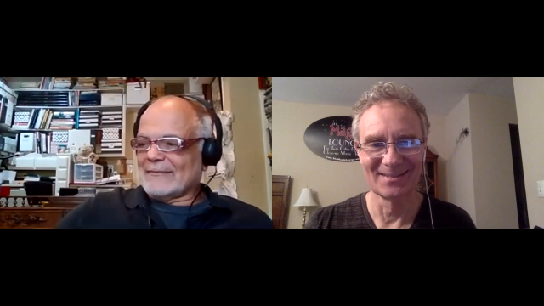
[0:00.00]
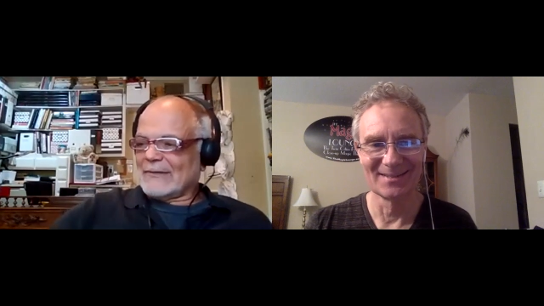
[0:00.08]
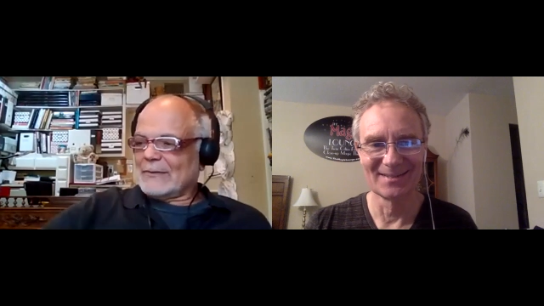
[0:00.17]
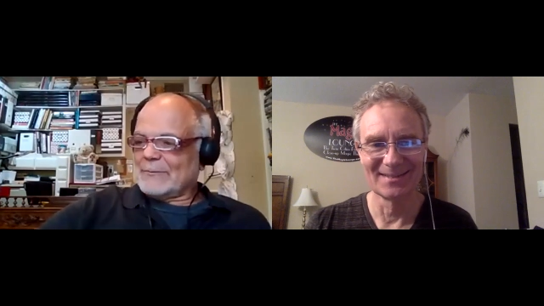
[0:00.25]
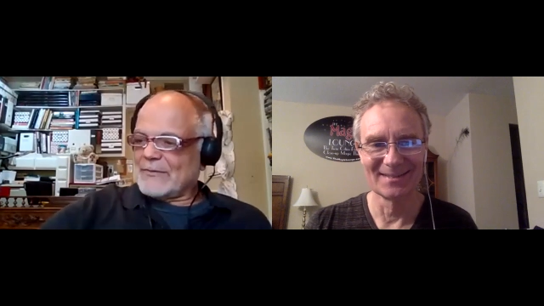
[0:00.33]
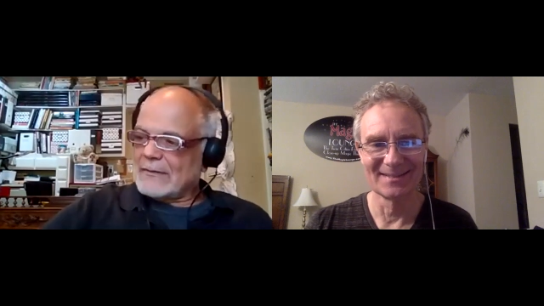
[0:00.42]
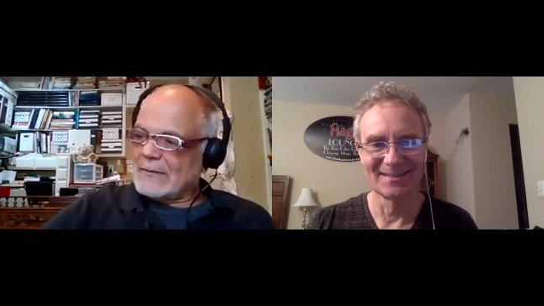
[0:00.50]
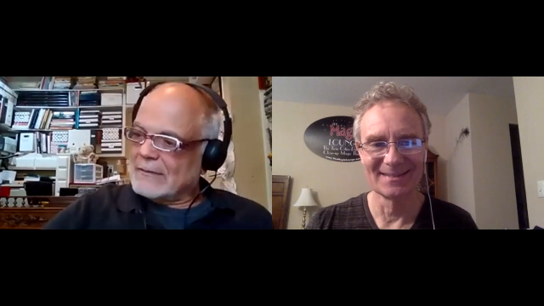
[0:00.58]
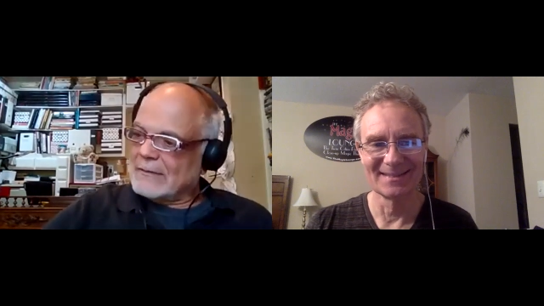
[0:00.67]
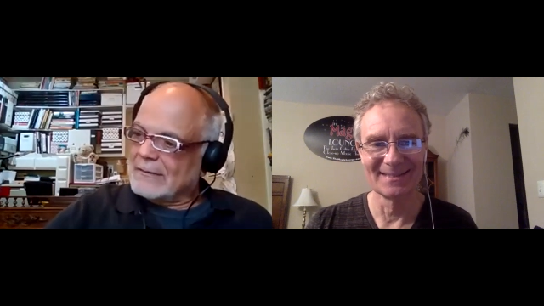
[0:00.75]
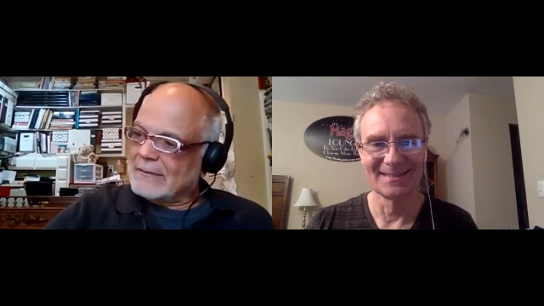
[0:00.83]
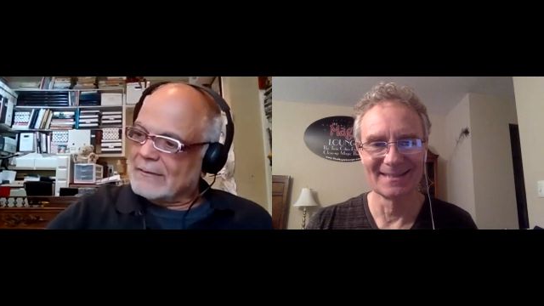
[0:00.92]
Speaker 1: oops.
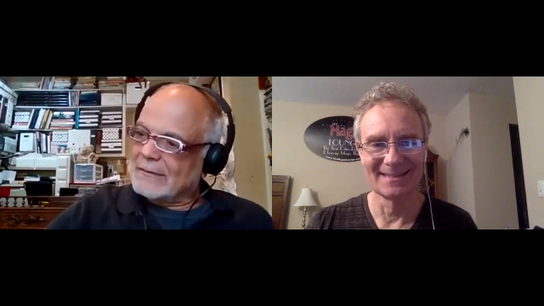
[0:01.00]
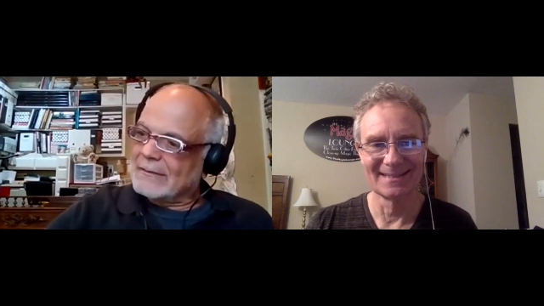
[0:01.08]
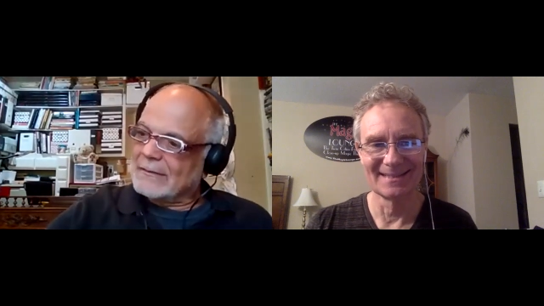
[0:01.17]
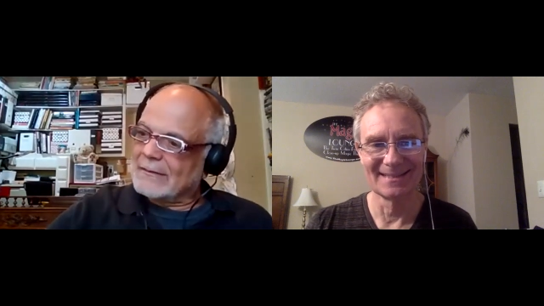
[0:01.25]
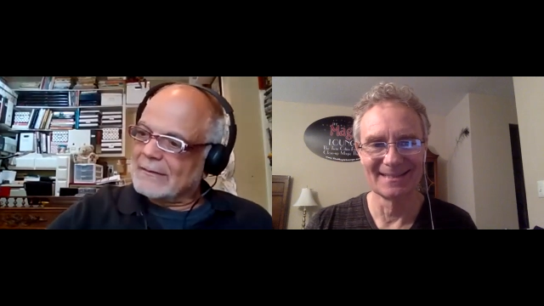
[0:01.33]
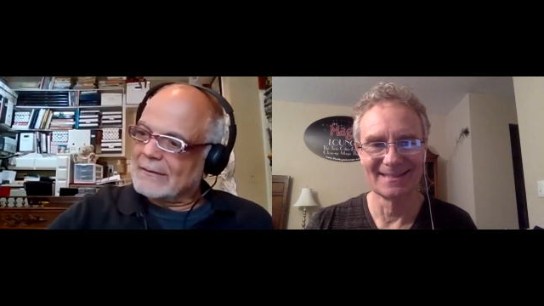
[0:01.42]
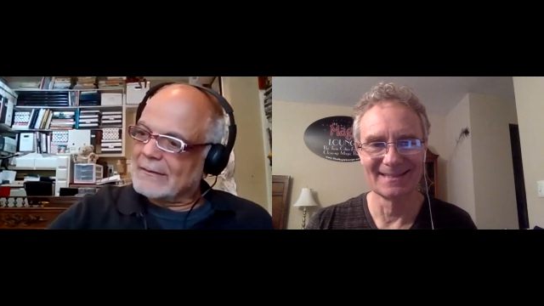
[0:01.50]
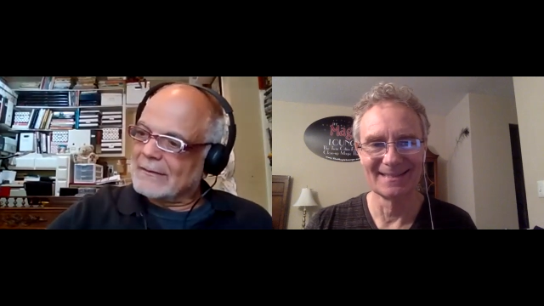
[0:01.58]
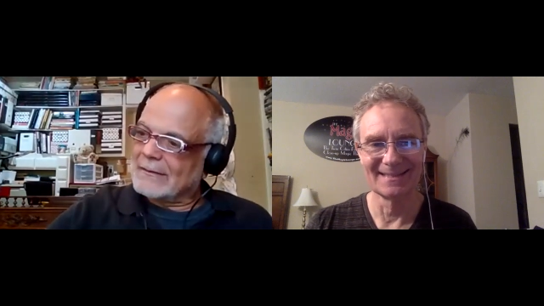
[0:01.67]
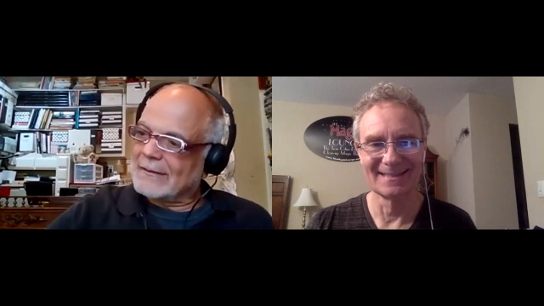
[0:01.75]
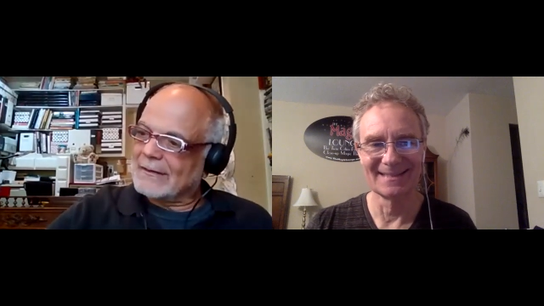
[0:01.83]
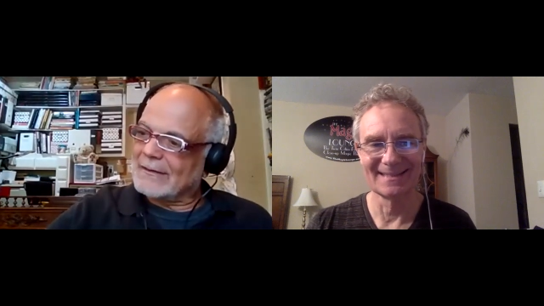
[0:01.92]

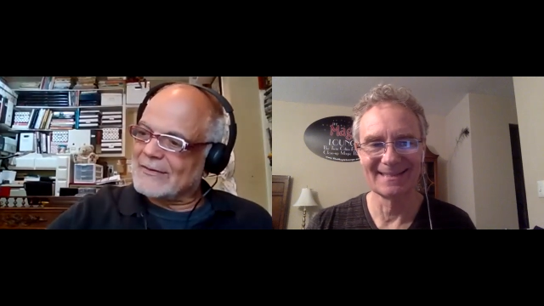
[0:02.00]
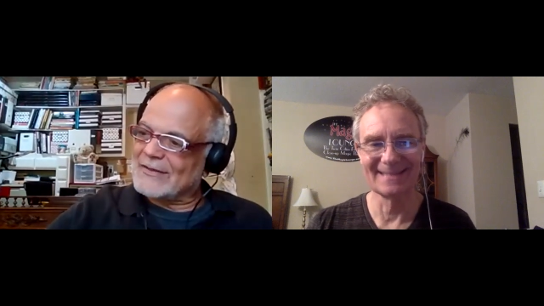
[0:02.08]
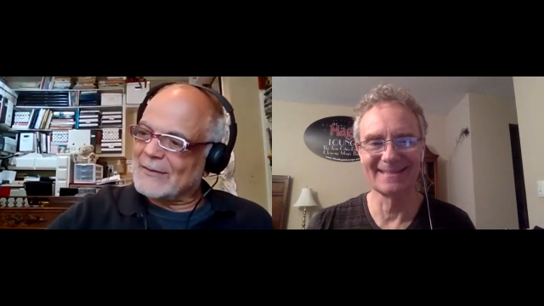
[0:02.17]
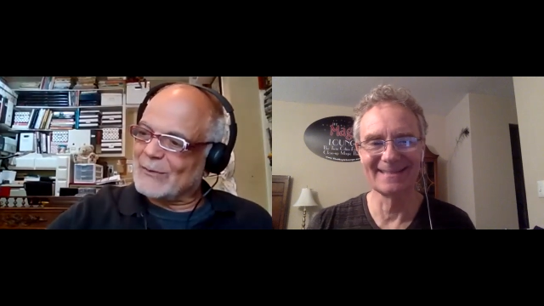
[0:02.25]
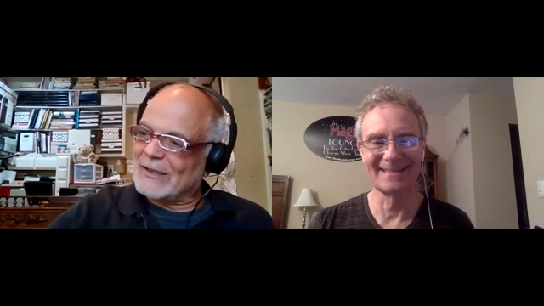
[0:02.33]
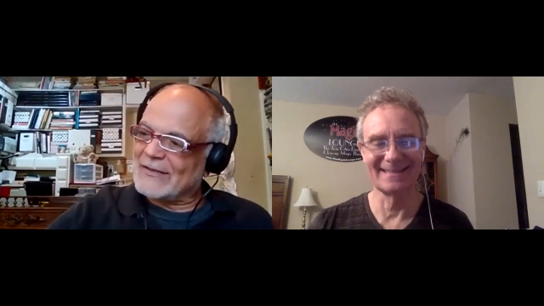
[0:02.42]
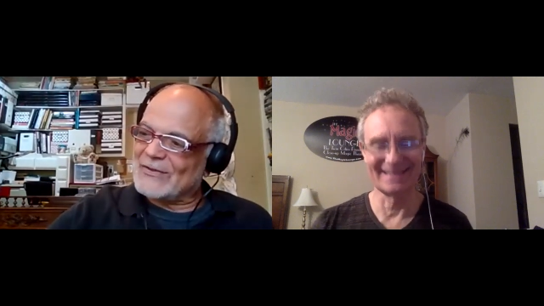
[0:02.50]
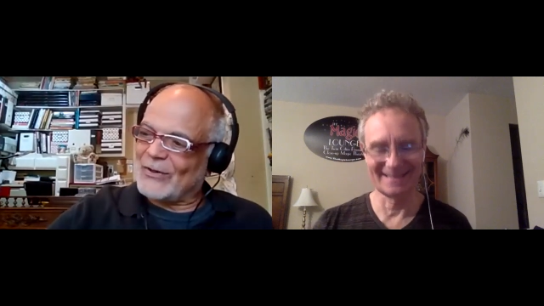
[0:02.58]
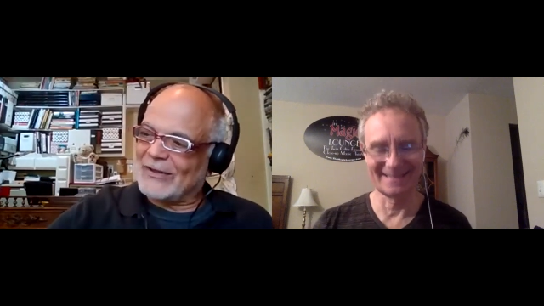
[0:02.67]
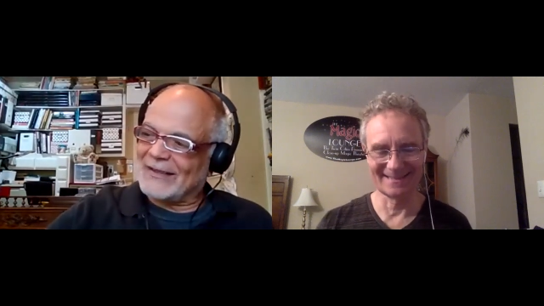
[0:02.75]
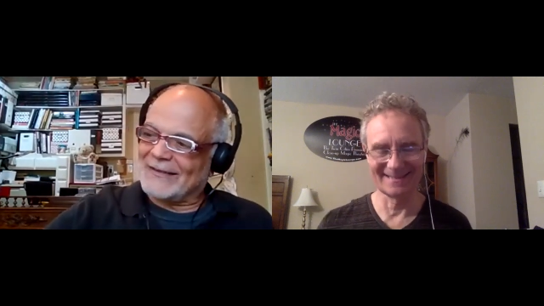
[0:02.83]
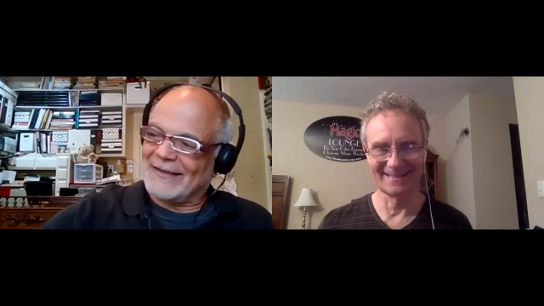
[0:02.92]
Oh, somebody's
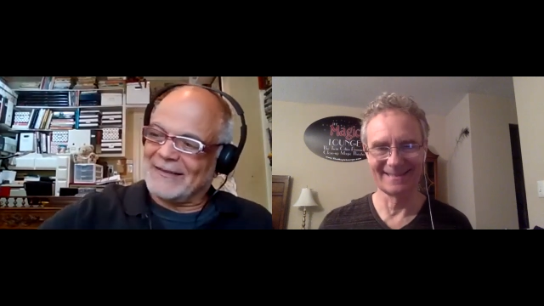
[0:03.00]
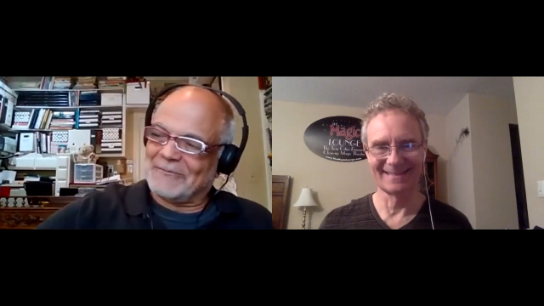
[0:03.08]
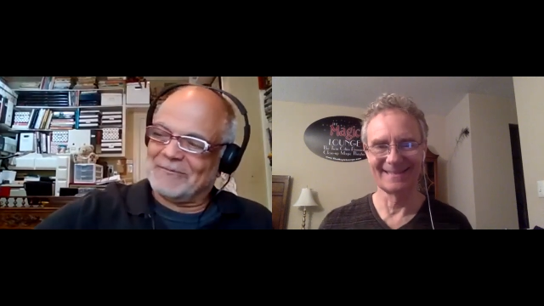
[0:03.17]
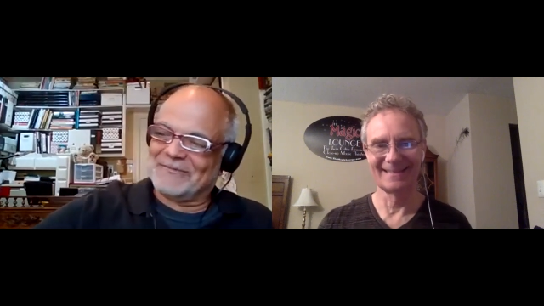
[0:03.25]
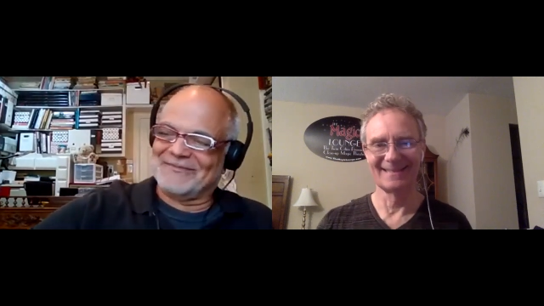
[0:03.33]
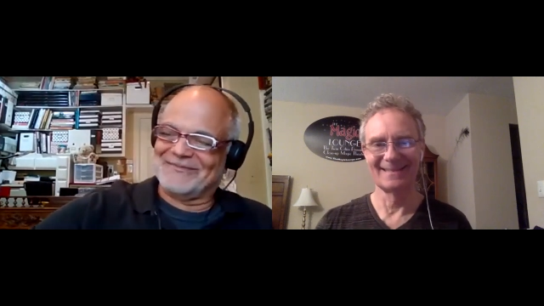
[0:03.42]
talking there.